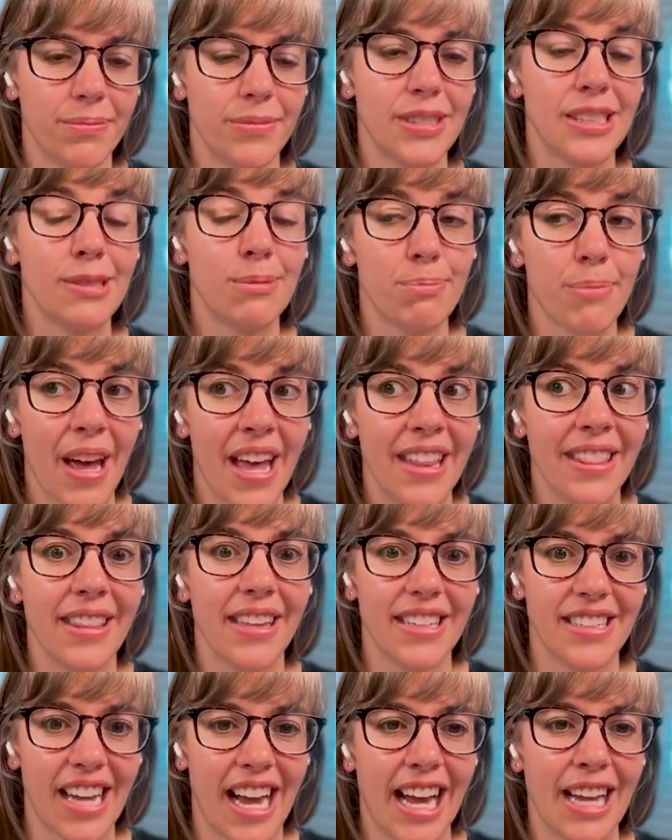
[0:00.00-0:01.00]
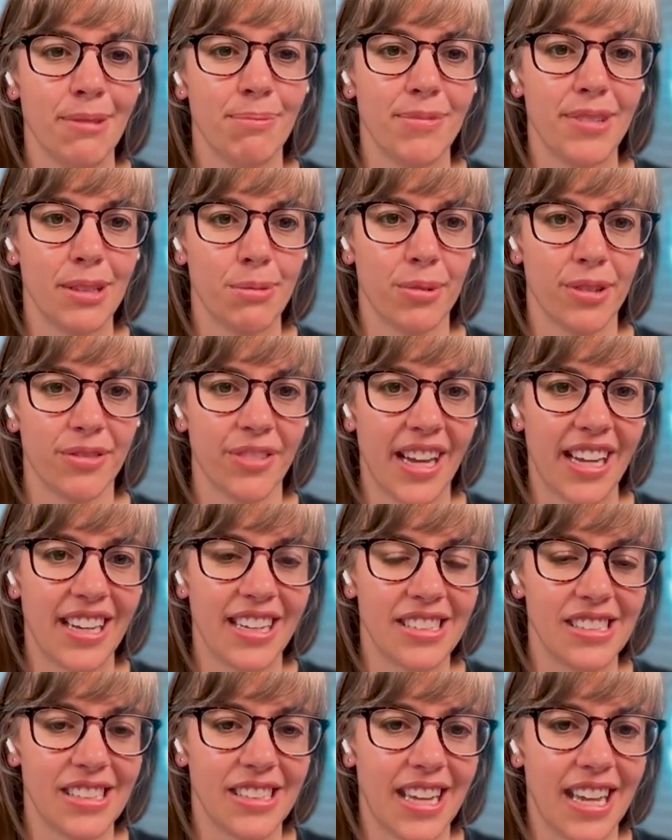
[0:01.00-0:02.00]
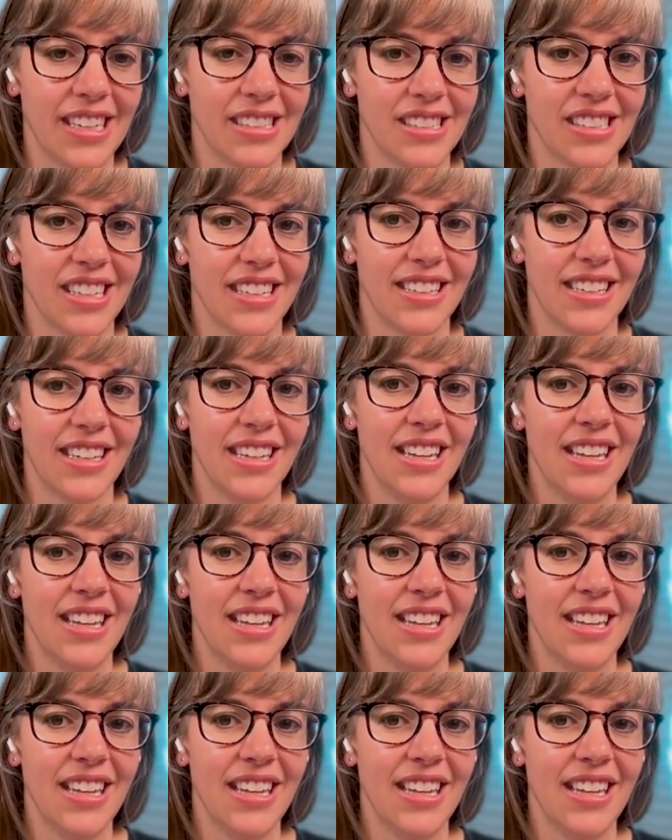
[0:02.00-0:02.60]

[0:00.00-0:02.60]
spend the time to provide education.